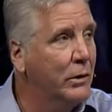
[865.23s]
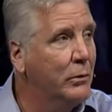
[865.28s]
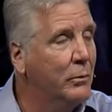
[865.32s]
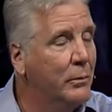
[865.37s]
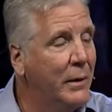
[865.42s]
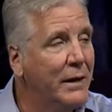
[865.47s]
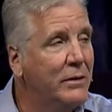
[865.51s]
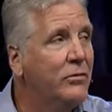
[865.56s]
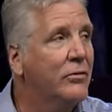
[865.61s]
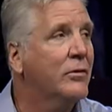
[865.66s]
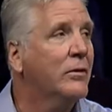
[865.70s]

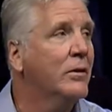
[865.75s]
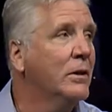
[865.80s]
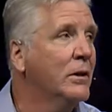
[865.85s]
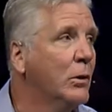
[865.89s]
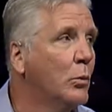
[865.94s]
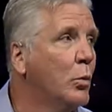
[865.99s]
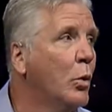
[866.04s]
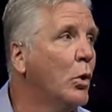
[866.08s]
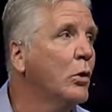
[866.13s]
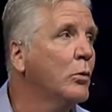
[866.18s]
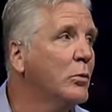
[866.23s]
Basically, the
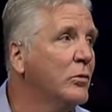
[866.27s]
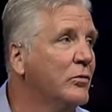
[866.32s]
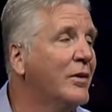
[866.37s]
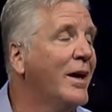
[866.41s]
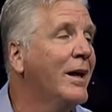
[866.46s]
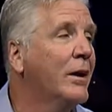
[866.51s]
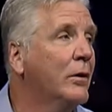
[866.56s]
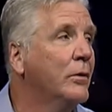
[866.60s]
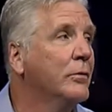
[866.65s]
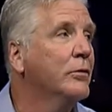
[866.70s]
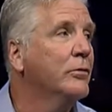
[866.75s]
word was
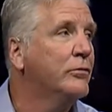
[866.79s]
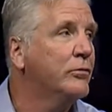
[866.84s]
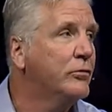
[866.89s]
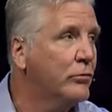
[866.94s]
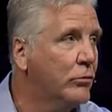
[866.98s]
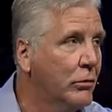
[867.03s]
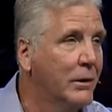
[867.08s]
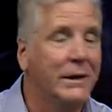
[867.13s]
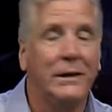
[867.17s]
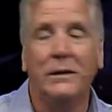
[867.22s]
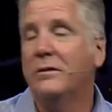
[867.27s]
out on the
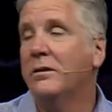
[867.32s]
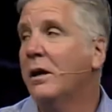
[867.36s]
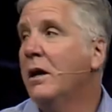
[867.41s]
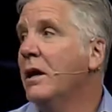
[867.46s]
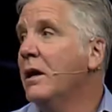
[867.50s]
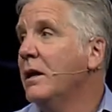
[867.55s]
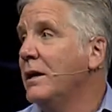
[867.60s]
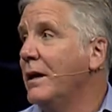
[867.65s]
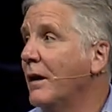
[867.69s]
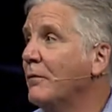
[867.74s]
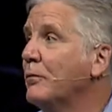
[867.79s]
street.
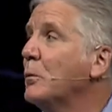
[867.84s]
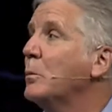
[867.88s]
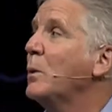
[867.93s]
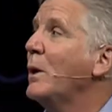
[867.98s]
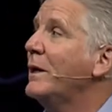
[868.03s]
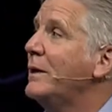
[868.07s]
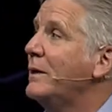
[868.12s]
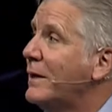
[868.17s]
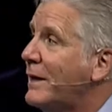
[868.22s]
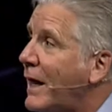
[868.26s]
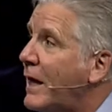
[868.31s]
You ever
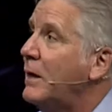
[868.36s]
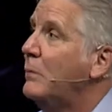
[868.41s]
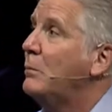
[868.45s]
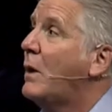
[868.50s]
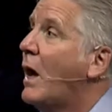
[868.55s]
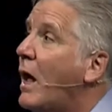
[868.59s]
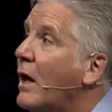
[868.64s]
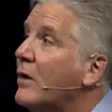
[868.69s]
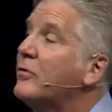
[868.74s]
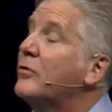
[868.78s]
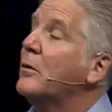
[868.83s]
played the game
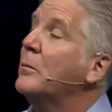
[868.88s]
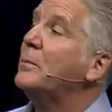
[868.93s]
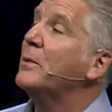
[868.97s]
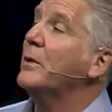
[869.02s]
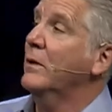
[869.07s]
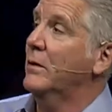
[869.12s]
Gossip?